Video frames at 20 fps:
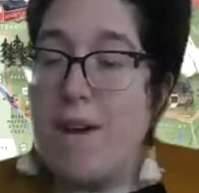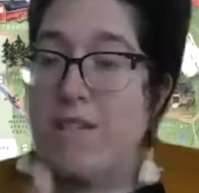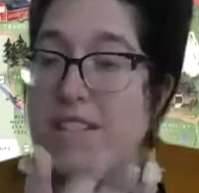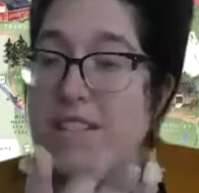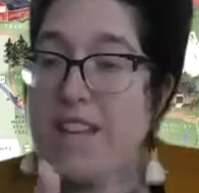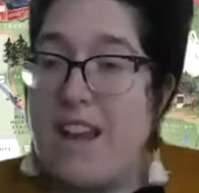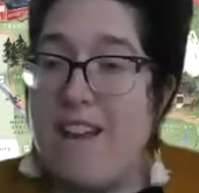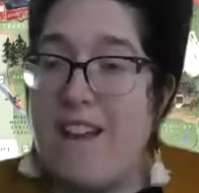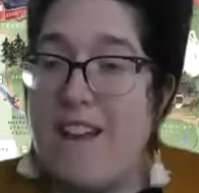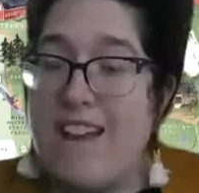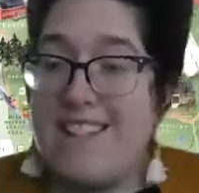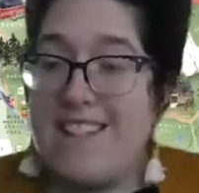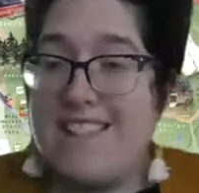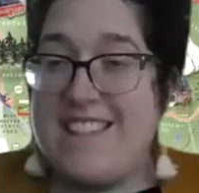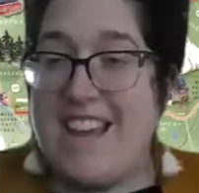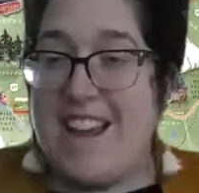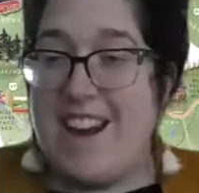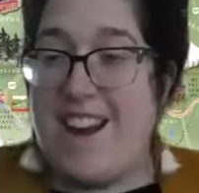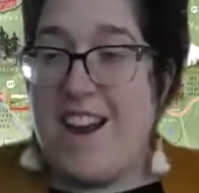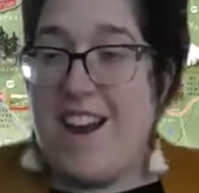areas
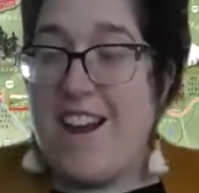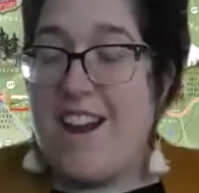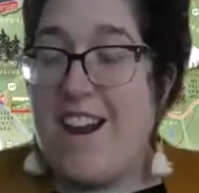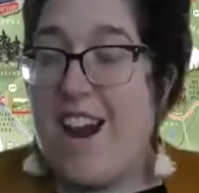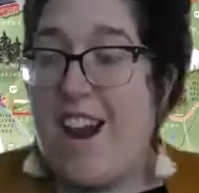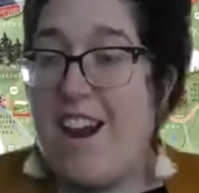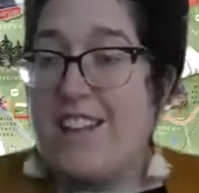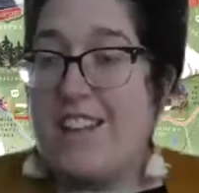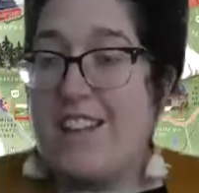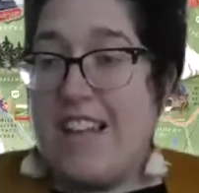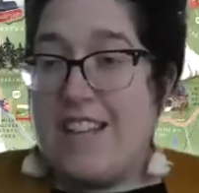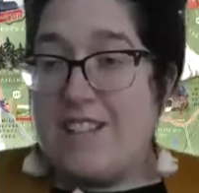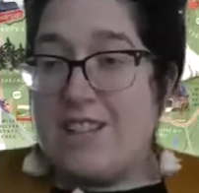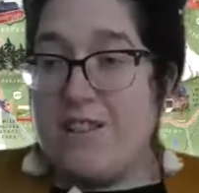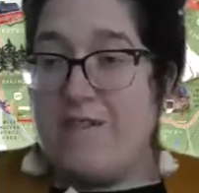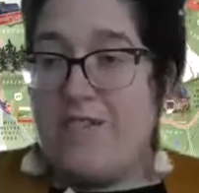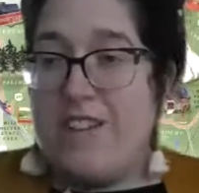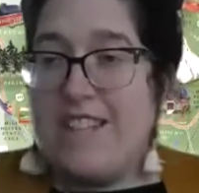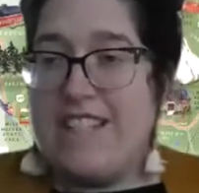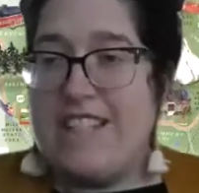that are
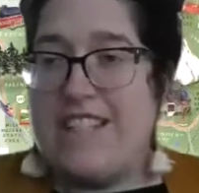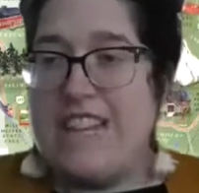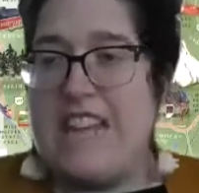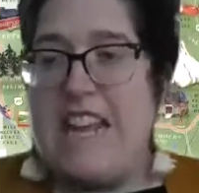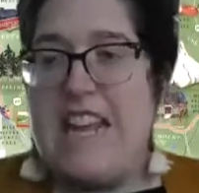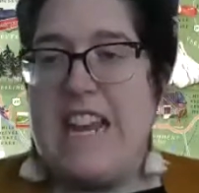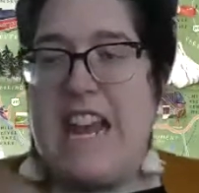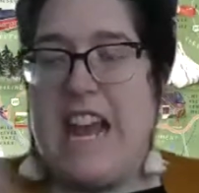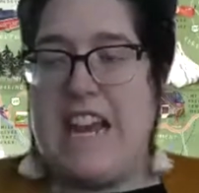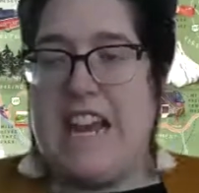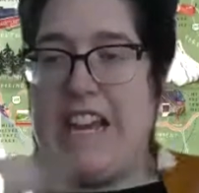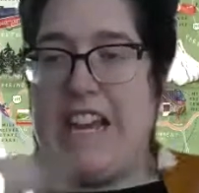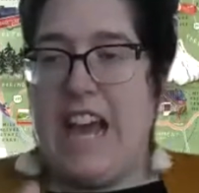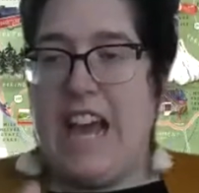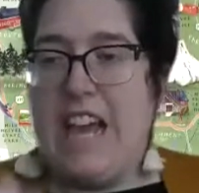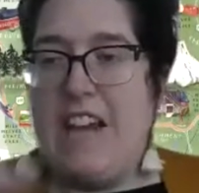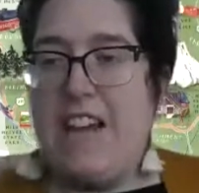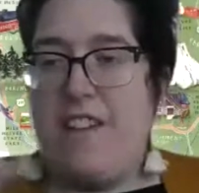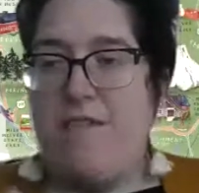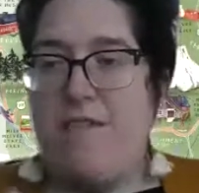lesser visited, and it
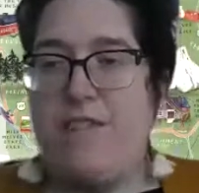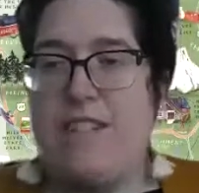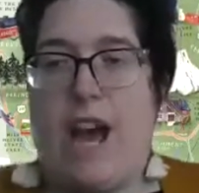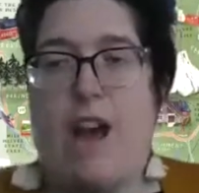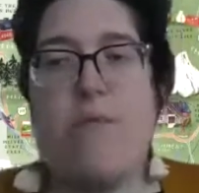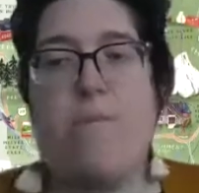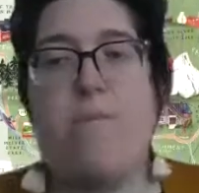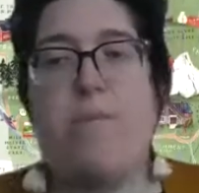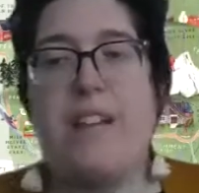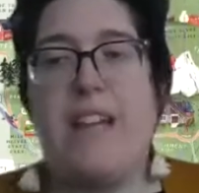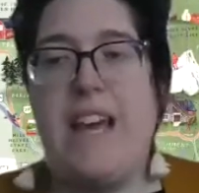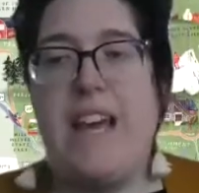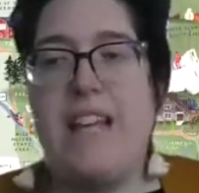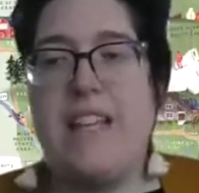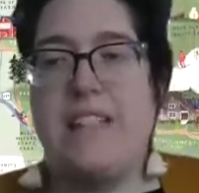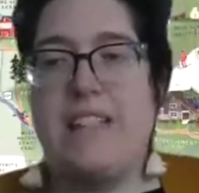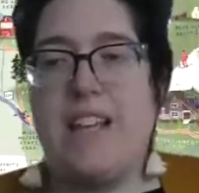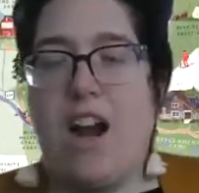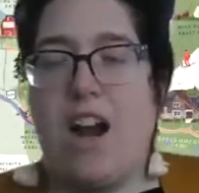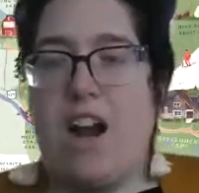kind of
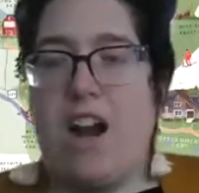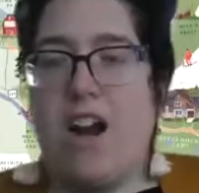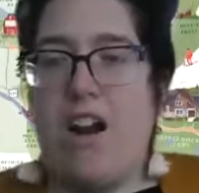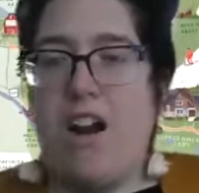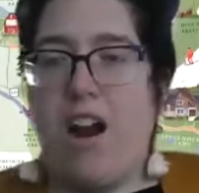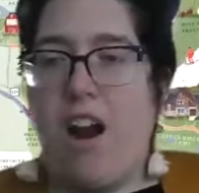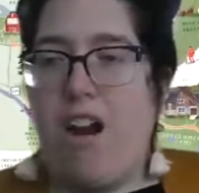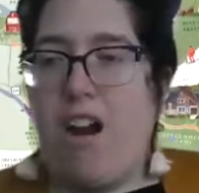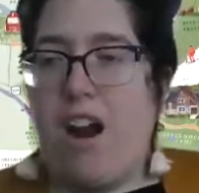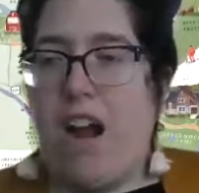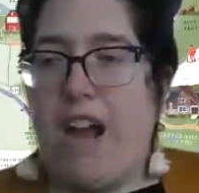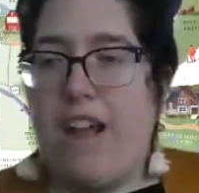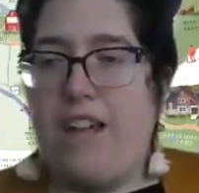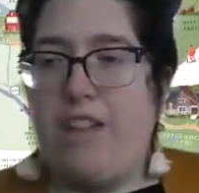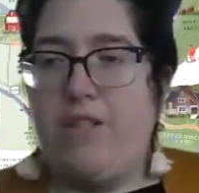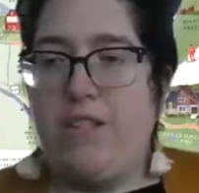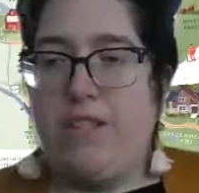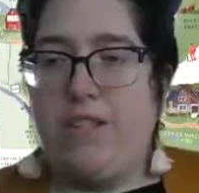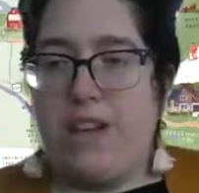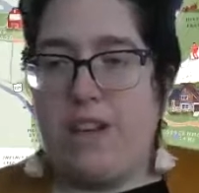downplays our high
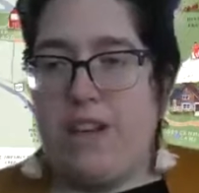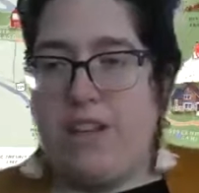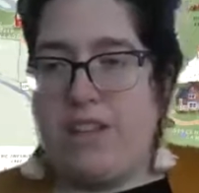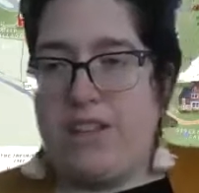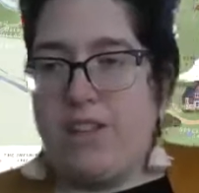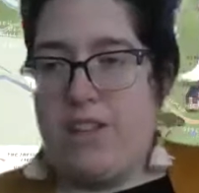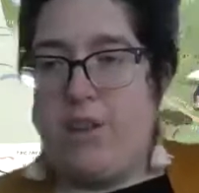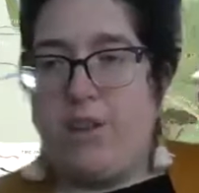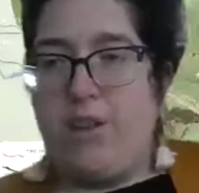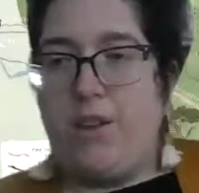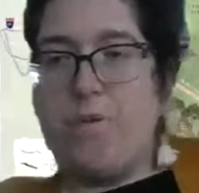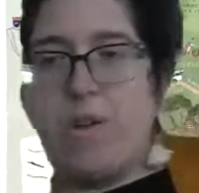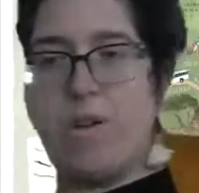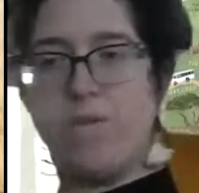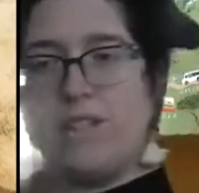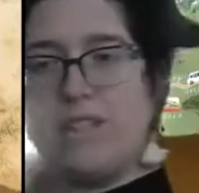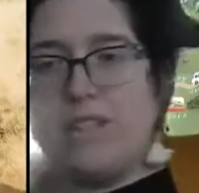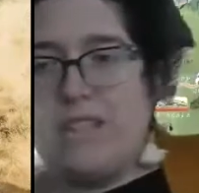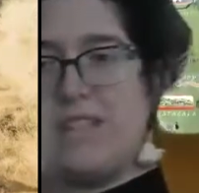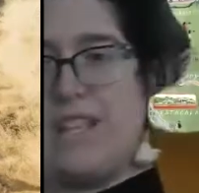use areas. So you
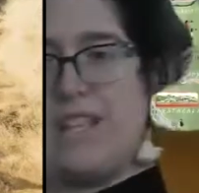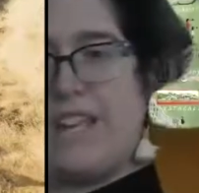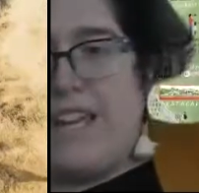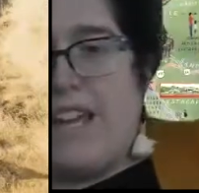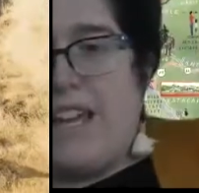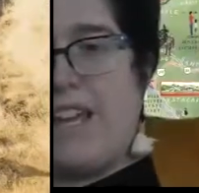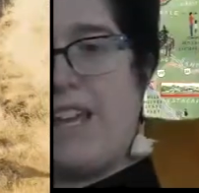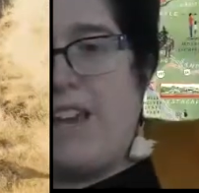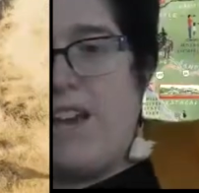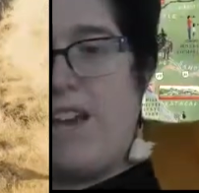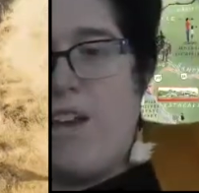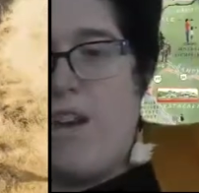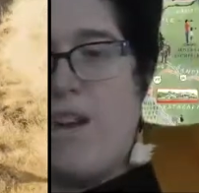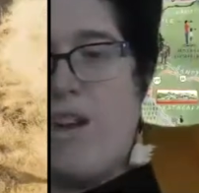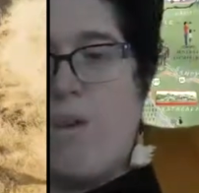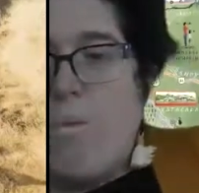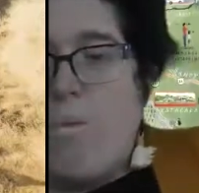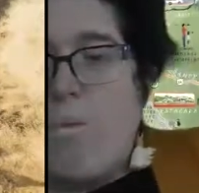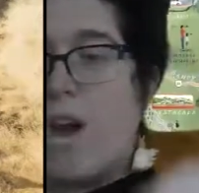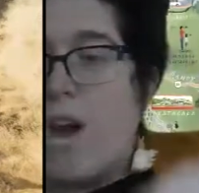won't see
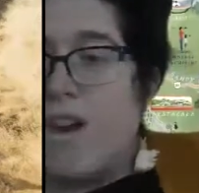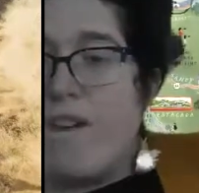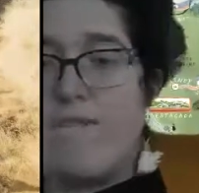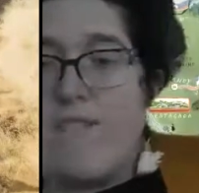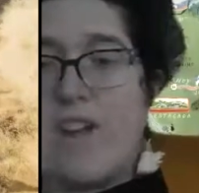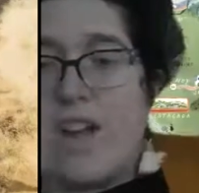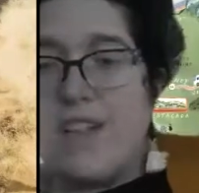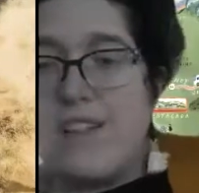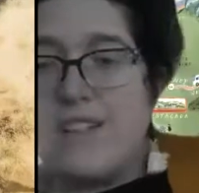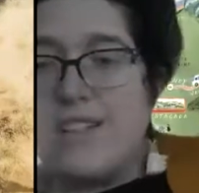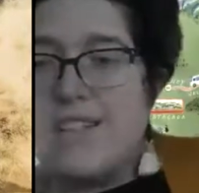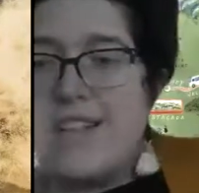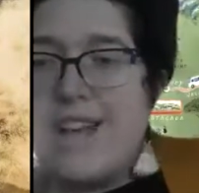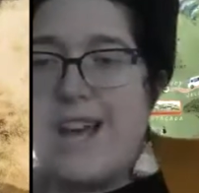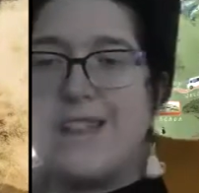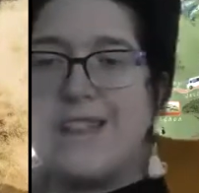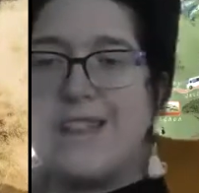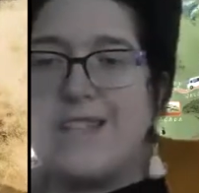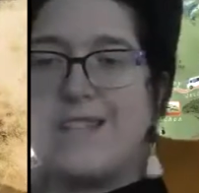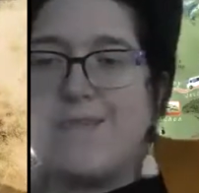waterfalls
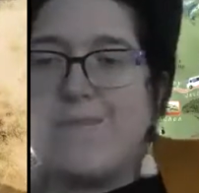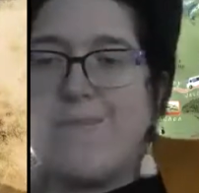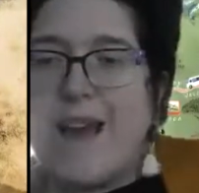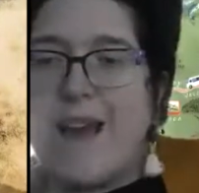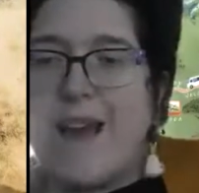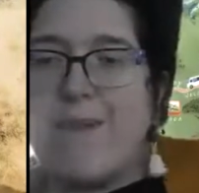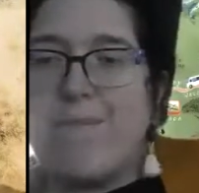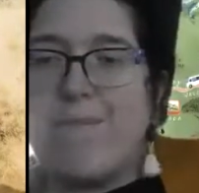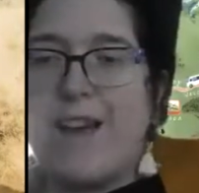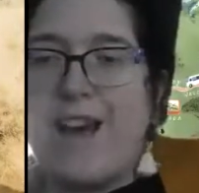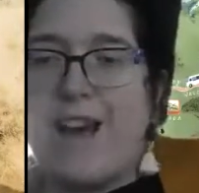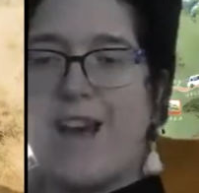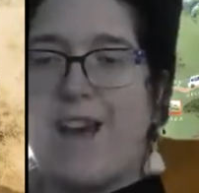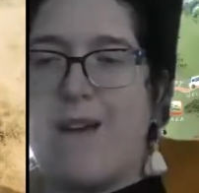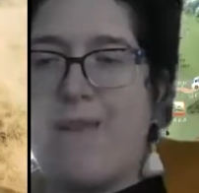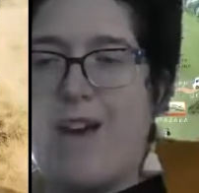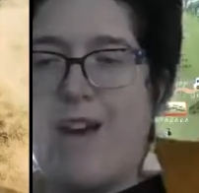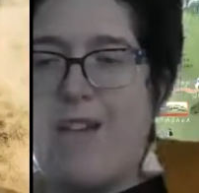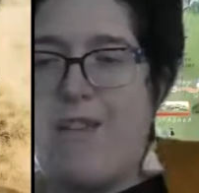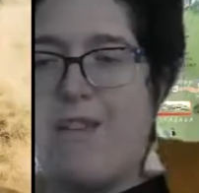on this
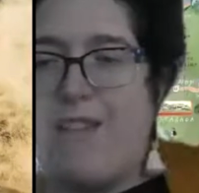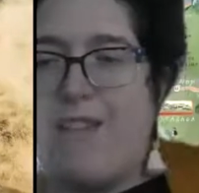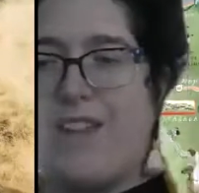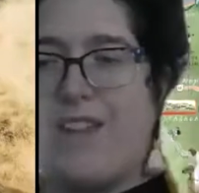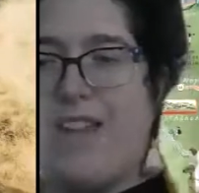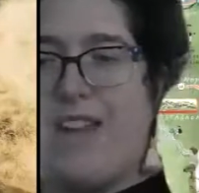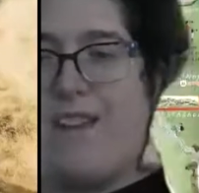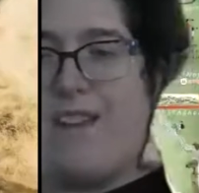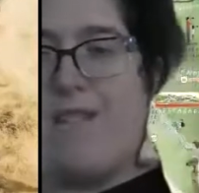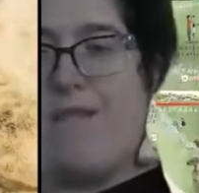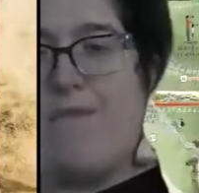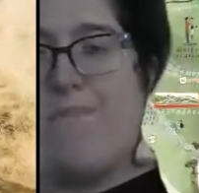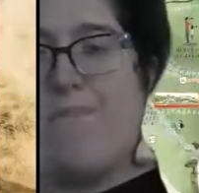map other than